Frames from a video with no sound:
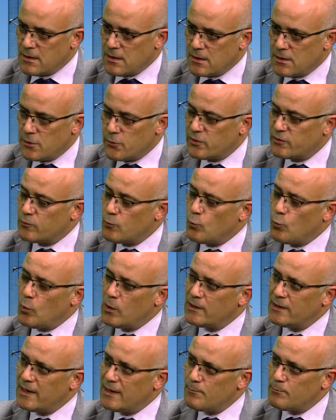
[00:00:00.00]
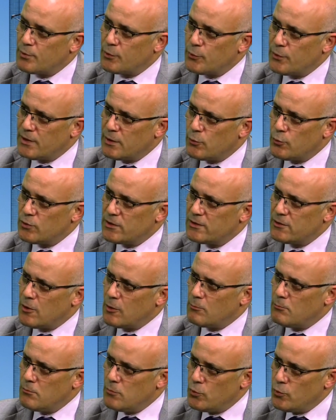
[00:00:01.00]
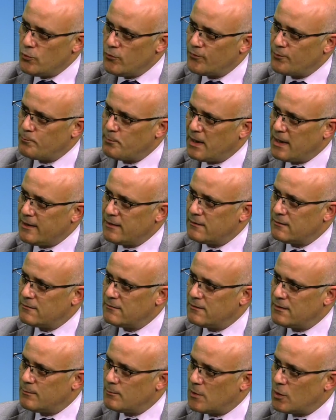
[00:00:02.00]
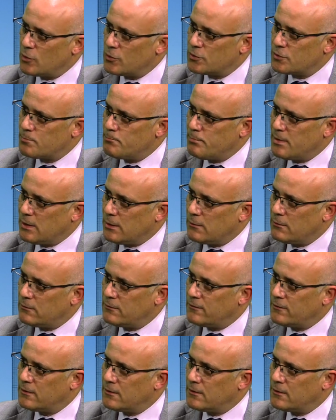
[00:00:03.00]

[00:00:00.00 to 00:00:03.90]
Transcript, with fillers: there isn't one employee who did not move, paint, demolish, build,